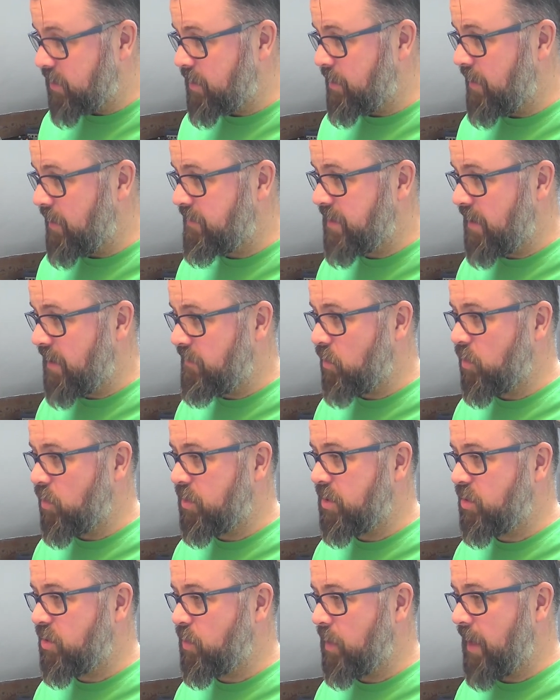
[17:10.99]
I mean, I've looked
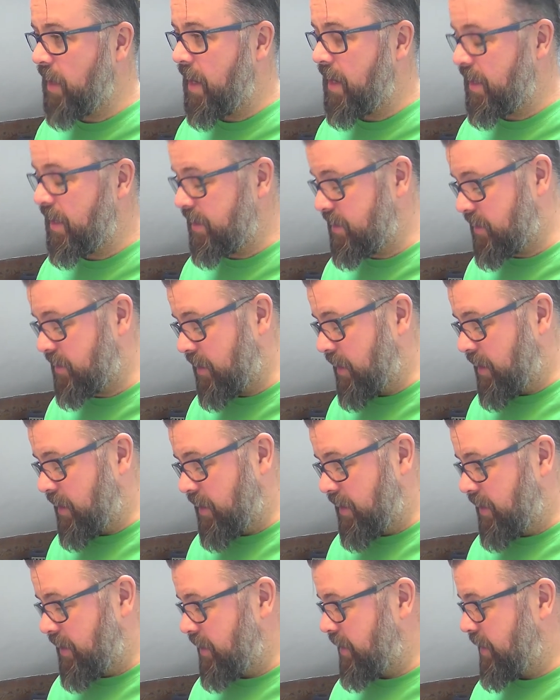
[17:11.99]
at some guides
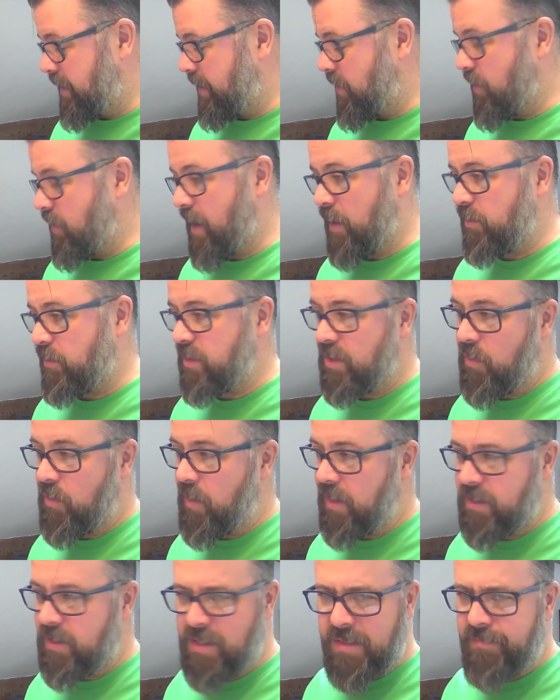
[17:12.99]
on how to do
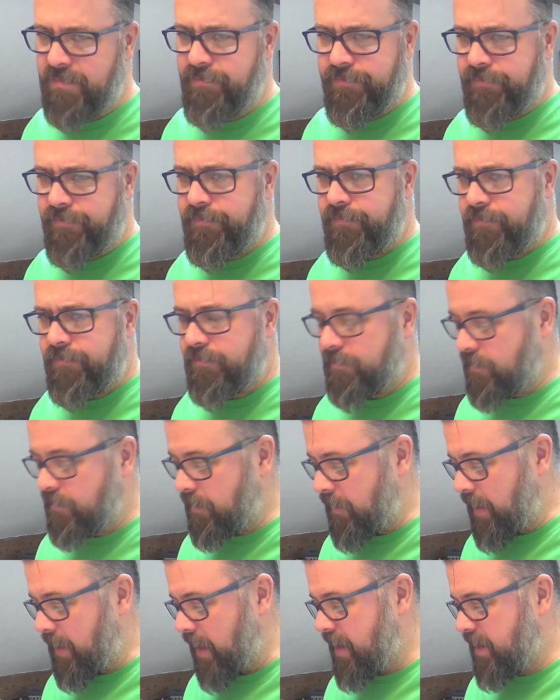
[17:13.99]
it, and
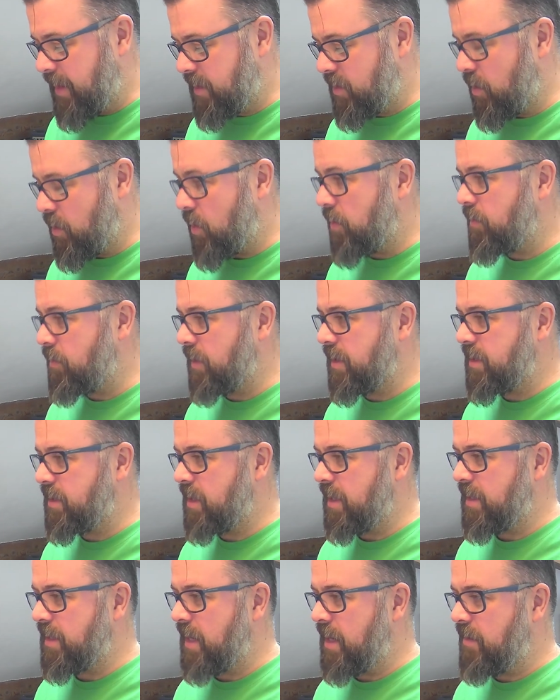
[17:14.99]
it's
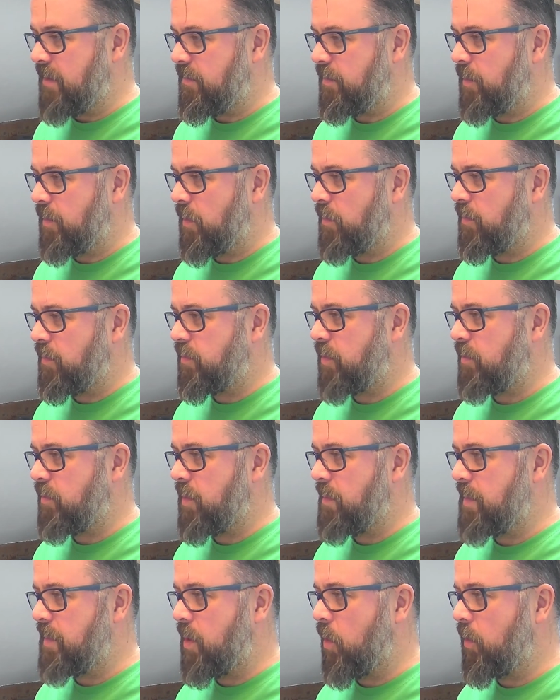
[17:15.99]
kind of probably
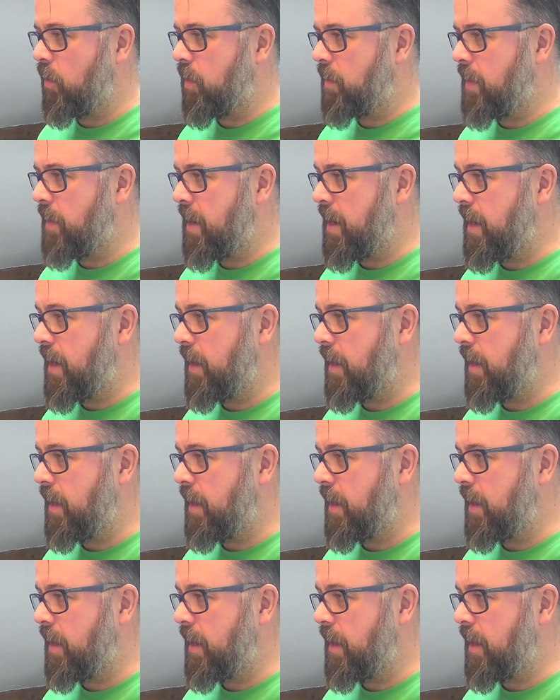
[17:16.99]
beyond me.